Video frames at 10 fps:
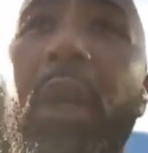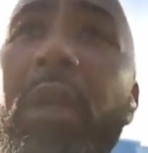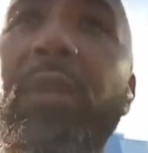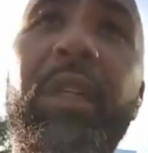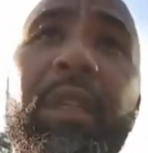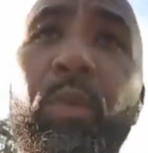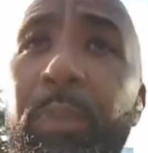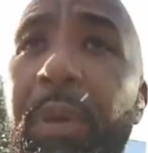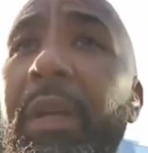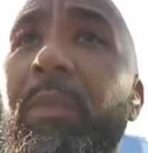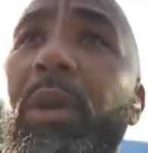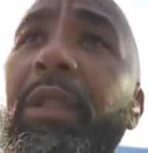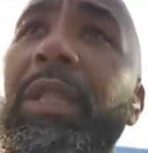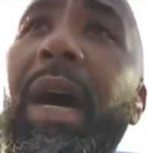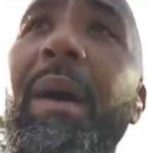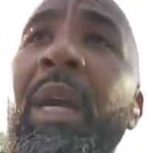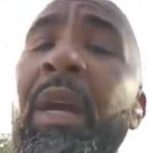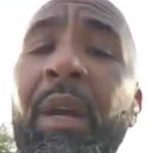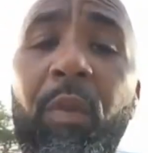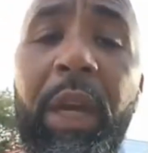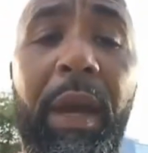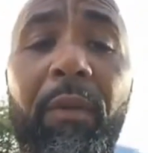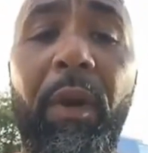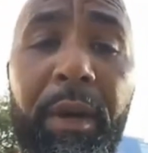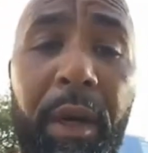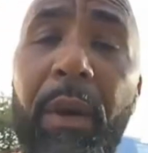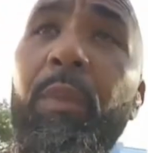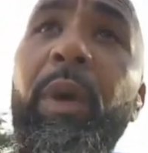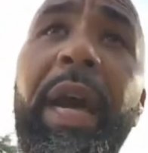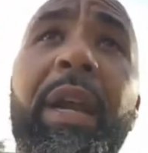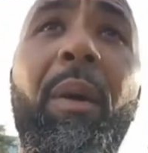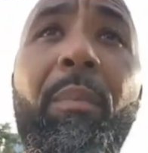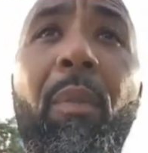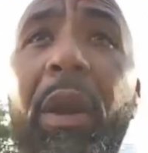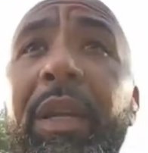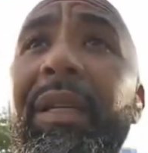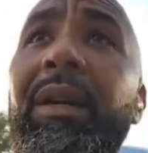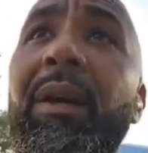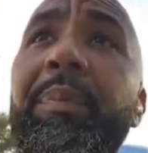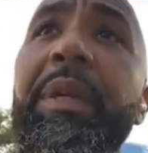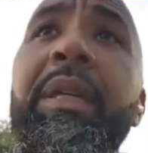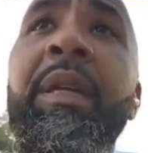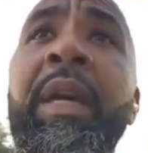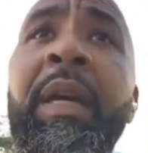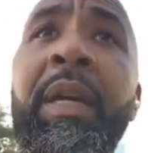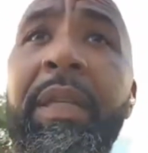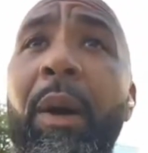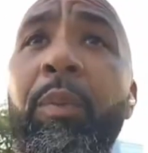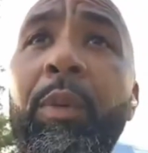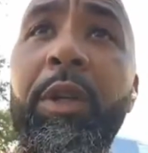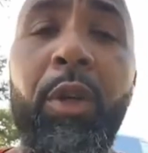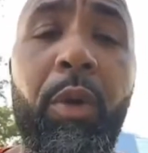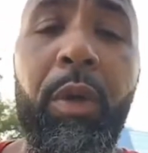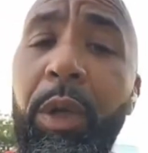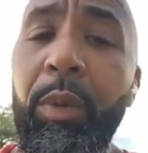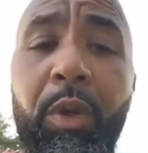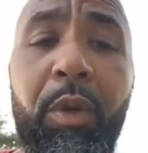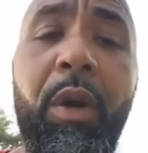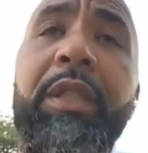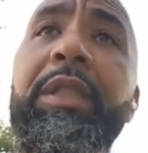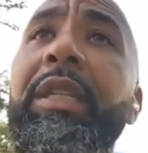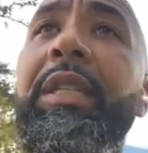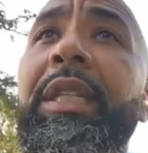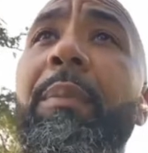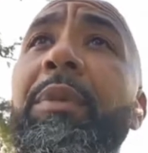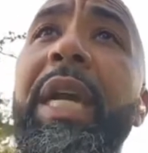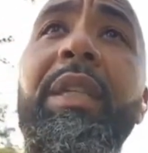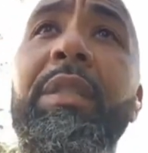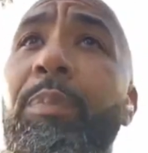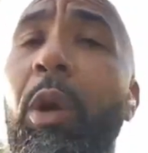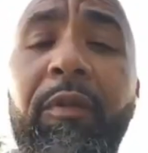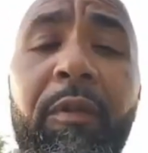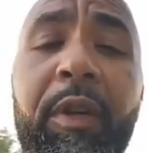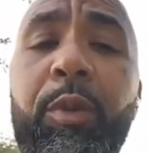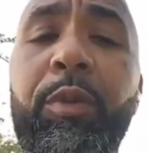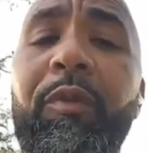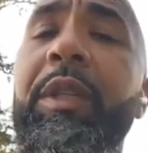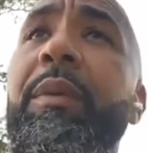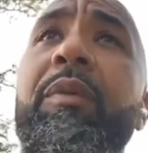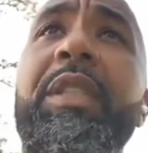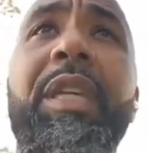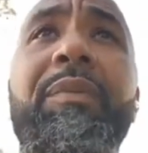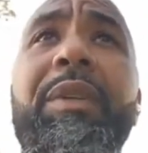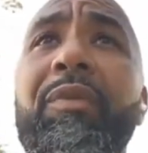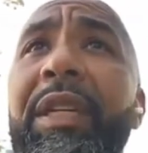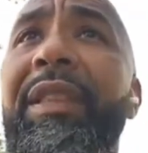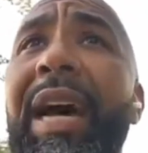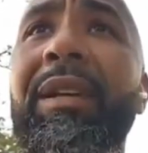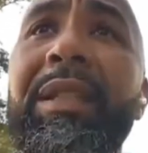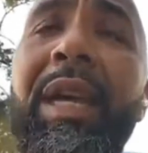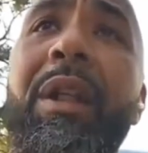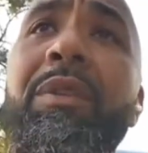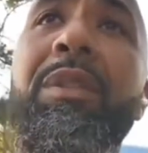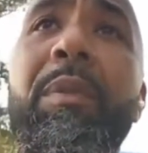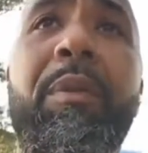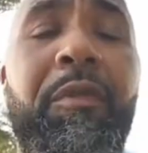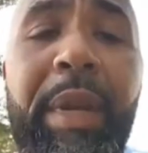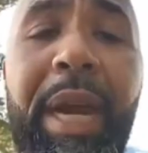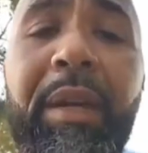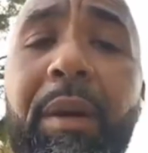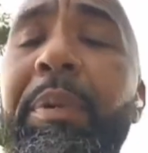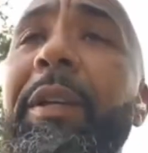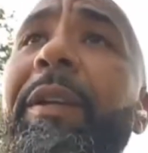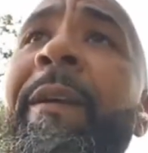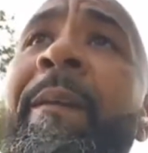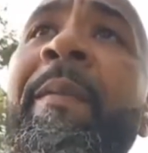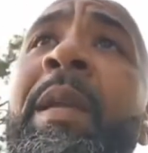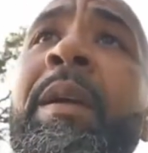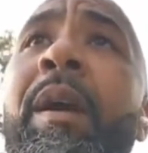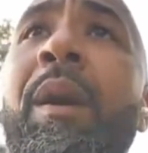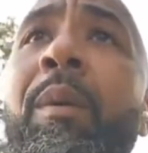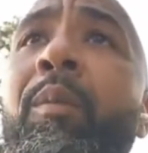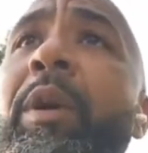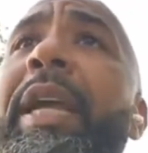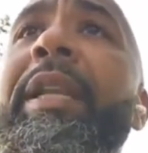because we put him on top. We had our marketing company that we were doing. We were doing all these things simultaneous. Both of us were receiving $3,000 a month from that company. We ended